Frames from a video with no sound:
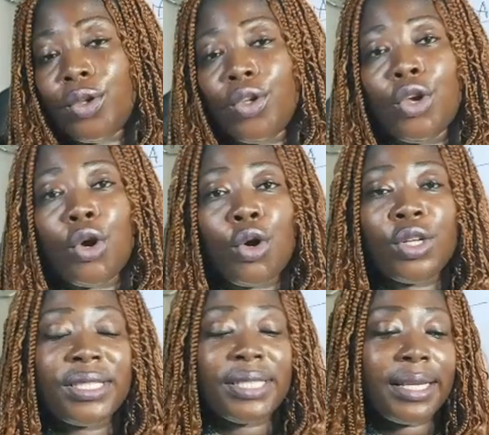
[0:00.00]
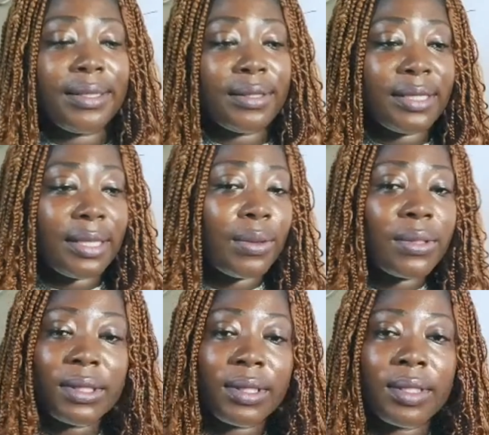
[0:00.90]
your content to sales
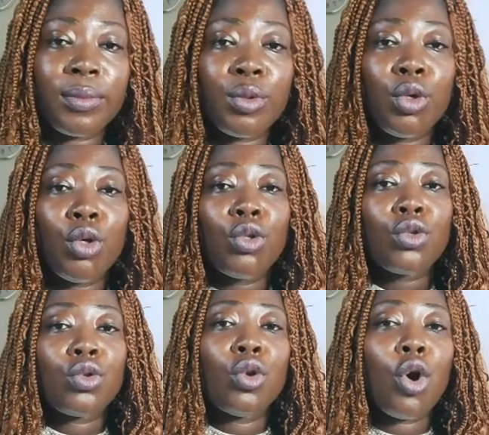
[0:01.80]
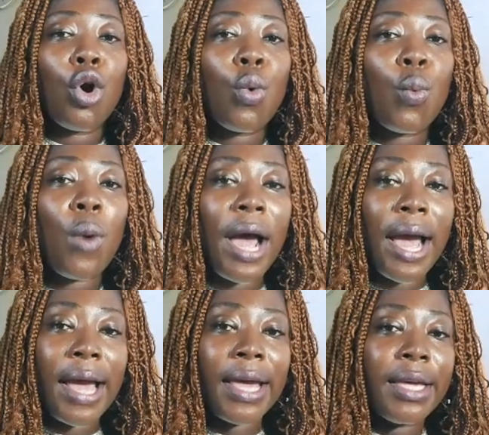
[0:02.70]
system to know
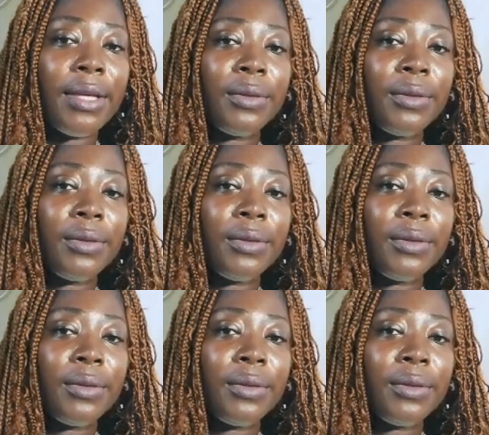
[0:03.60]
why